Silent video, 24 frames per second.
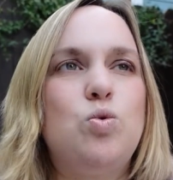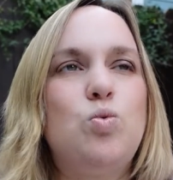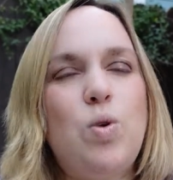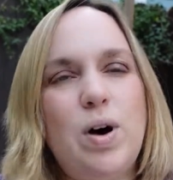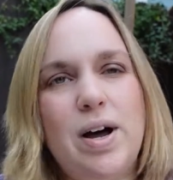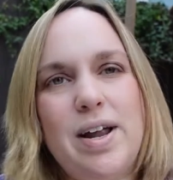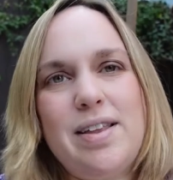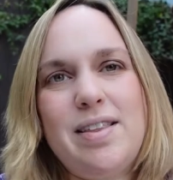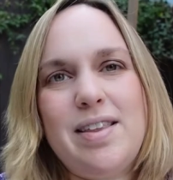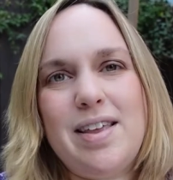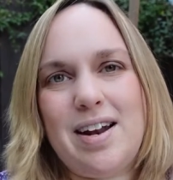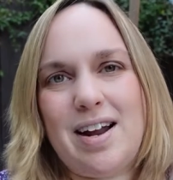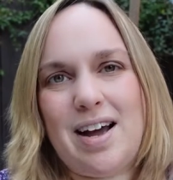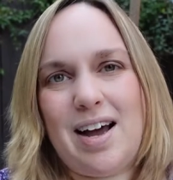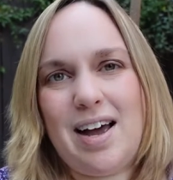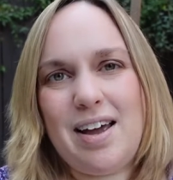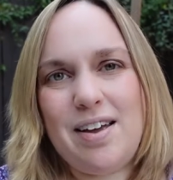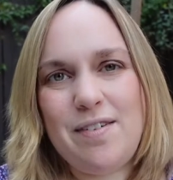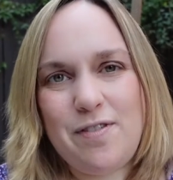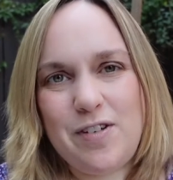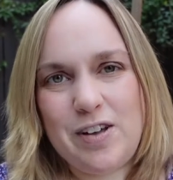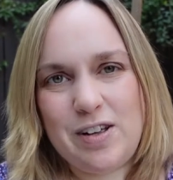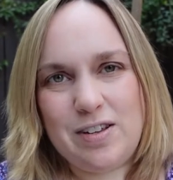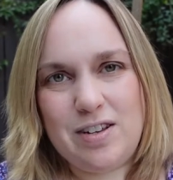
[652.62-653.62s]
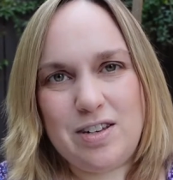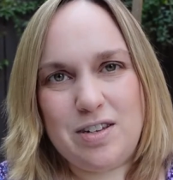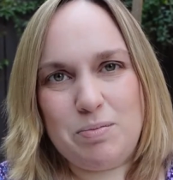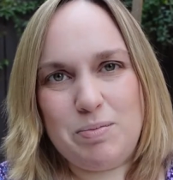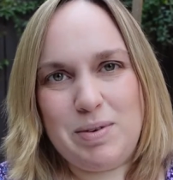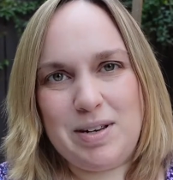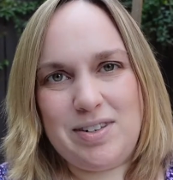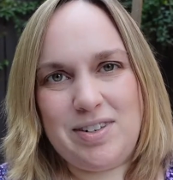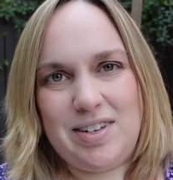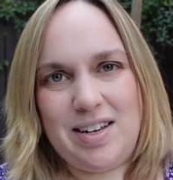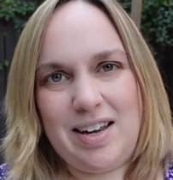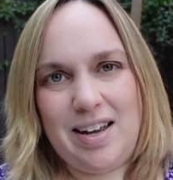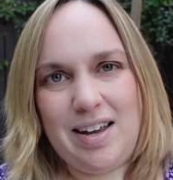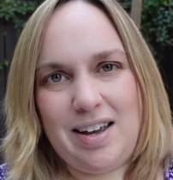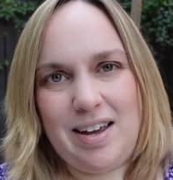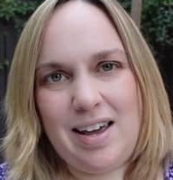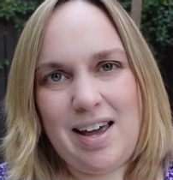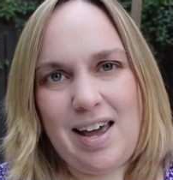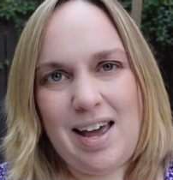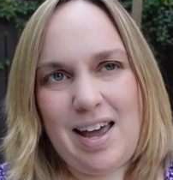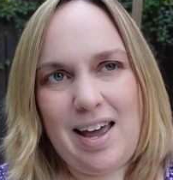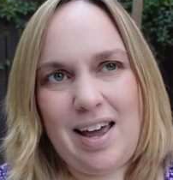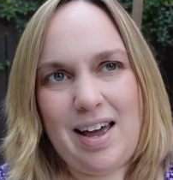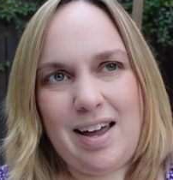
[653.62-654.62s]
one that I feel is missing,
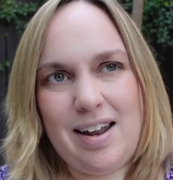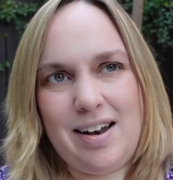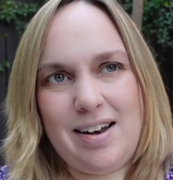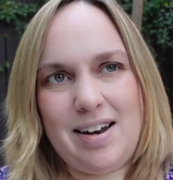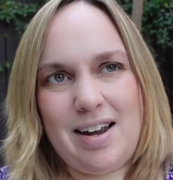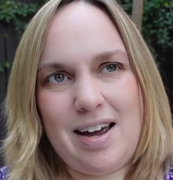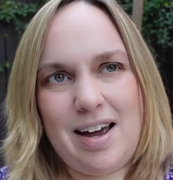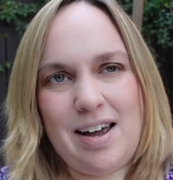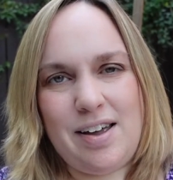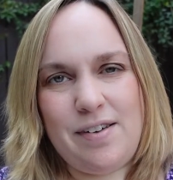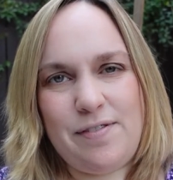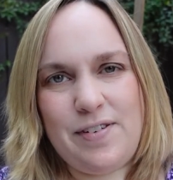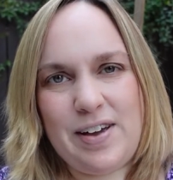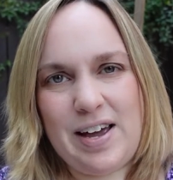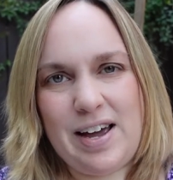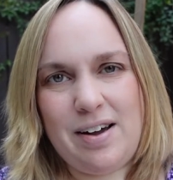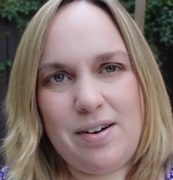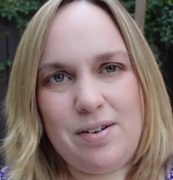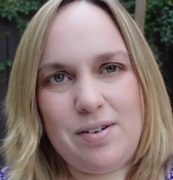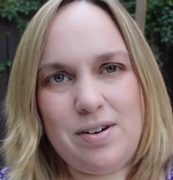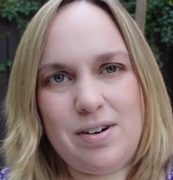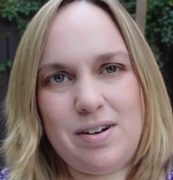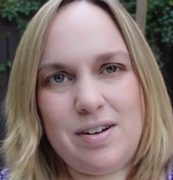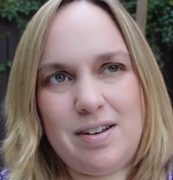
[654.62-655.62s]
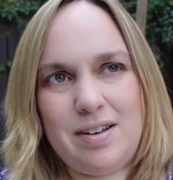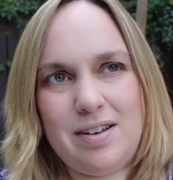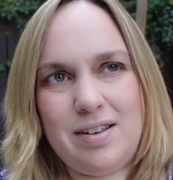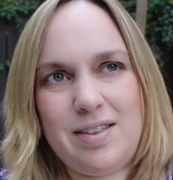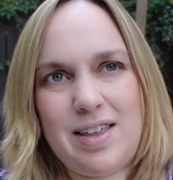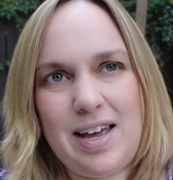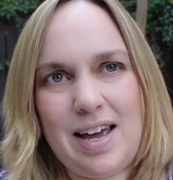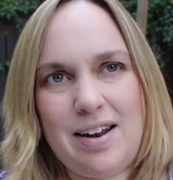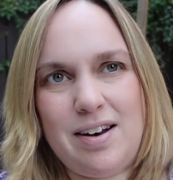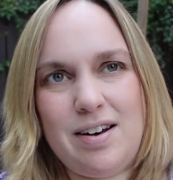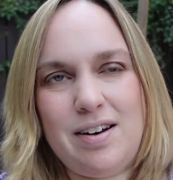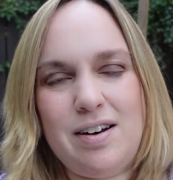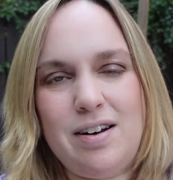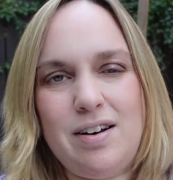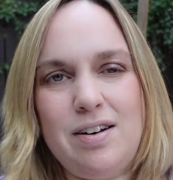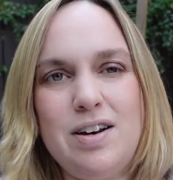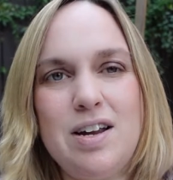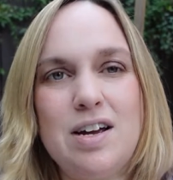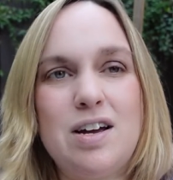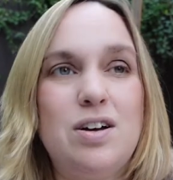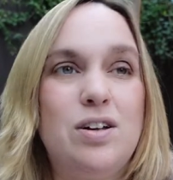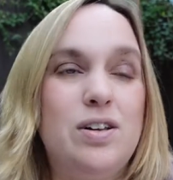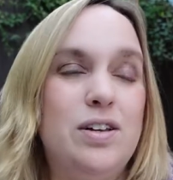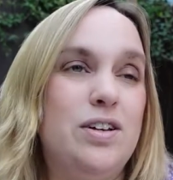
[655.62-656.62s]
and I found that
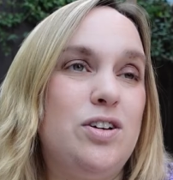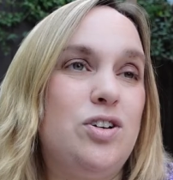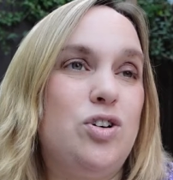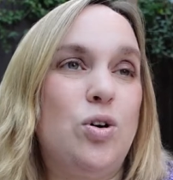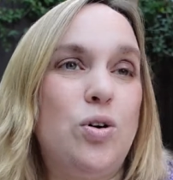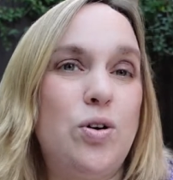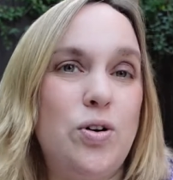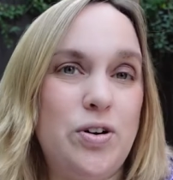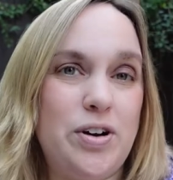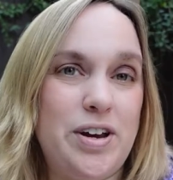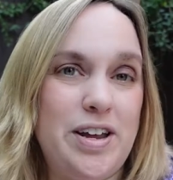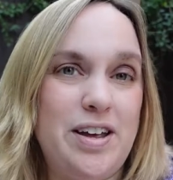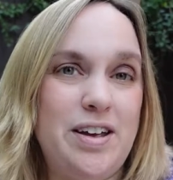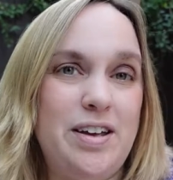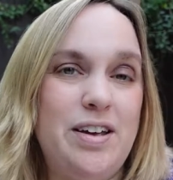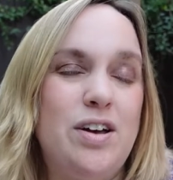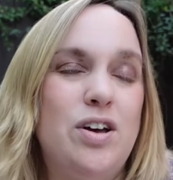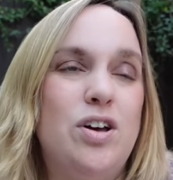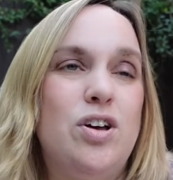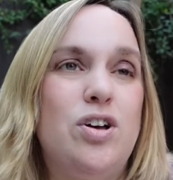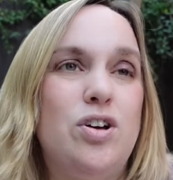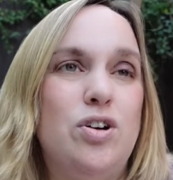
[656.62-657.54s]
Nicola Doherty,